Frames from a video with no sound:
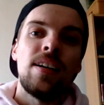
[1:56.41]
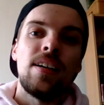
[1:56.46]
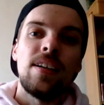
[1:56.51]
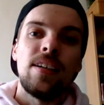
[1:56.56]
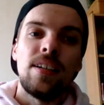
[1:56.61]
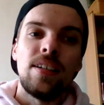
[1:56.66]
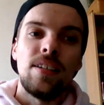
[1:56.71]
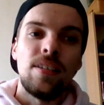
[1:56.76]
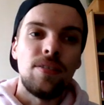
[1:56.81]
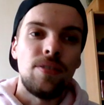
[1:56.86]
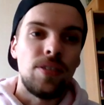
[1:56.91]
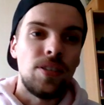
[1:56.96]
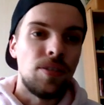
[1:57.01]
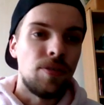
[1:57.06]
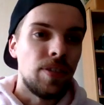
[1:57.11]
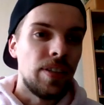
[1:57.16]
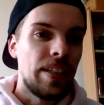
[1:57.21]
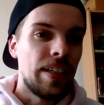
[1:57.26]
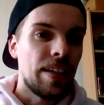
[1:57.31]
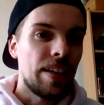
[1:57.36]
The
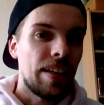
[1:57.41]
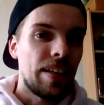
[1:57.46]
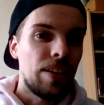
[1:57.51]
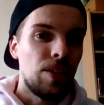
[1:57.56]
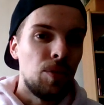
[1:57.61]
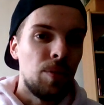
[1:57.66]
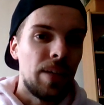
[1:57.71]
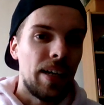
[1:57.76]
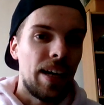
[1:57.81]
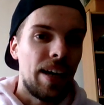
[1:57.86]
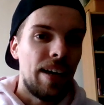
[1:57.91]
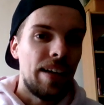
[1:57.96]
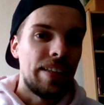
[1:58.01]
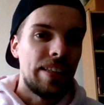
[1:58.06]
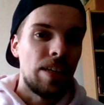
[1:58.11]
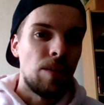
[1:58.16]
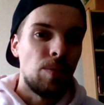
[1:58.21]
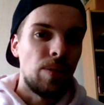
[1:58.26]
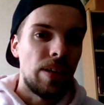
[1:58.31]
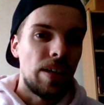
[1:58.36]
vanilla Lumina, and
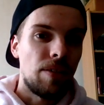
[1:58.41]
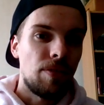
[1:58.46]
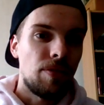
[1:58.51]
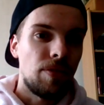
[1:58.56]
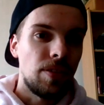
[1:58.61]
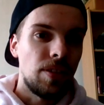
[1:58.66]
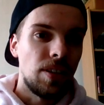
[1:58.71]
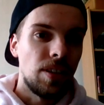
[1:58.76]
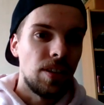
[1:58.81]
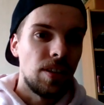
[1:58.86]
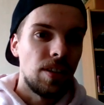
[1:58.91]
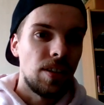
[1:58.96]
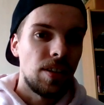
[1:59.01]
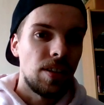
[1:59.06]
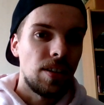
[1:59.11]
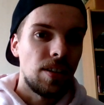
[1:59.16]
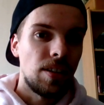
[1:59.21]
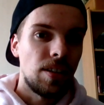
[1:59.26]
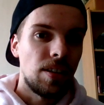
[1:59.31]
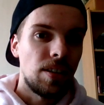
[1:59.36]
then we have the